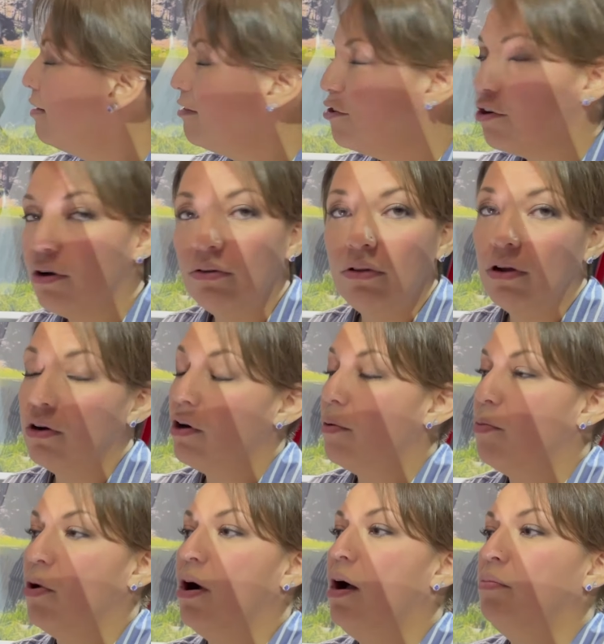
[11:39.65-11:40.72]
No longer a
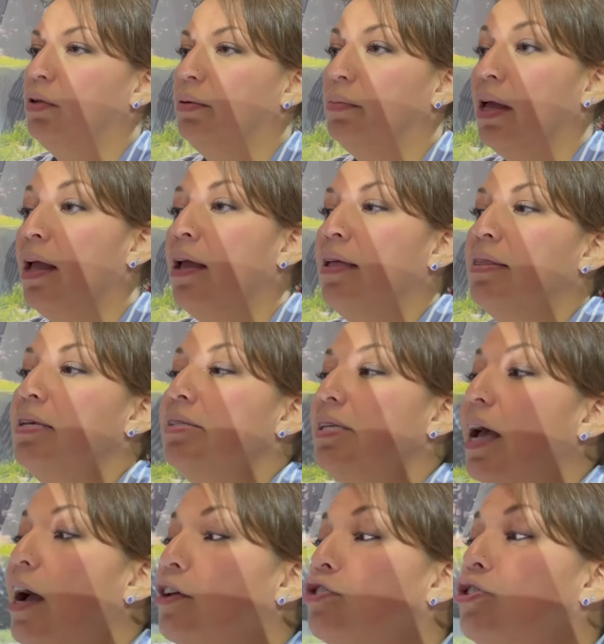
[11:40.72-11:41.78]
problem. This
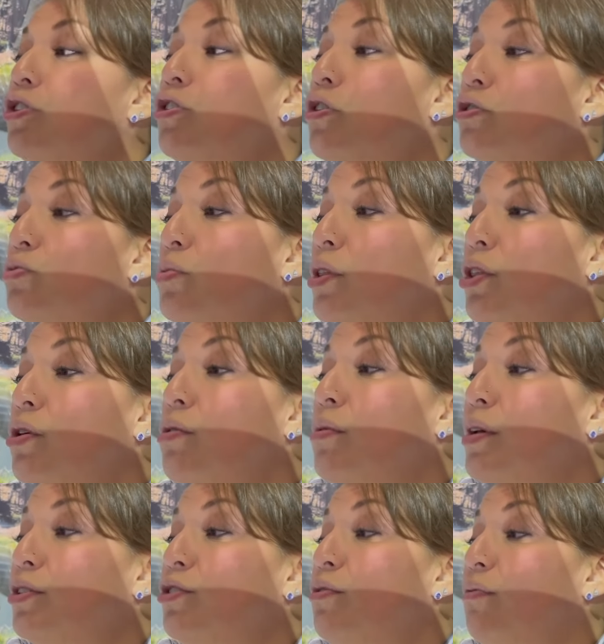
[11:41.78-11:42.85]
actually goes with you
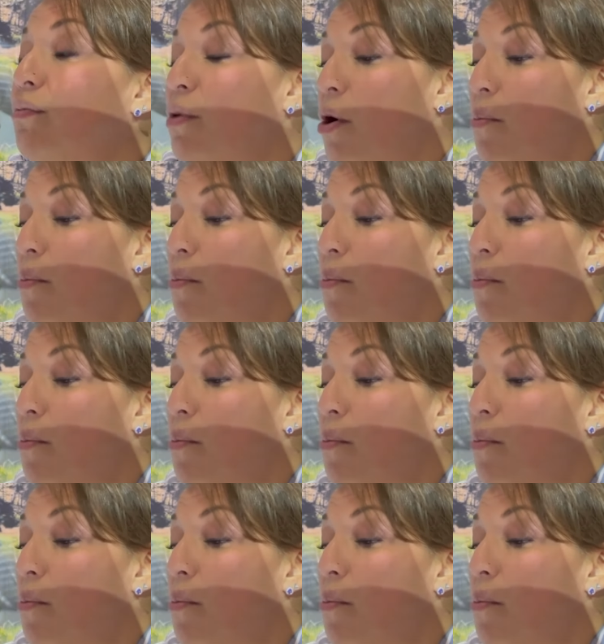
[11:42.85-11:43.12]
as you've